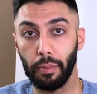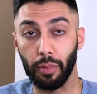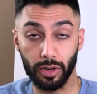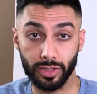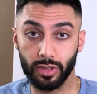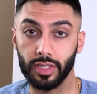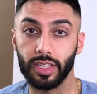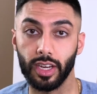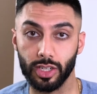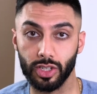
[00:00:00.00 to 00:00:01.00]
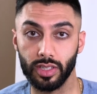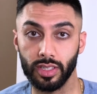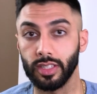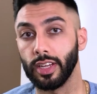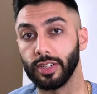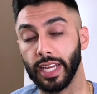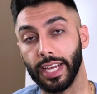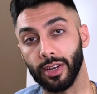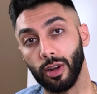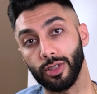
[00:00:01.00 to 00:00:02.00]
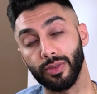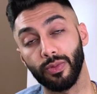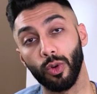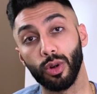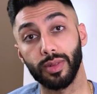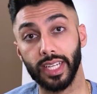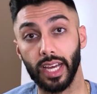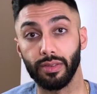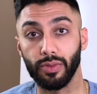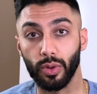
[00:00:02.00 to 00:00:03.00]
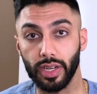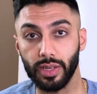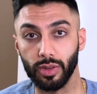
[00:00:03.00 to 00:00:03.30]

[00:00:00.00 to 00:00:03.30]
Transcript: personal deductions that are taken on your Form 1040,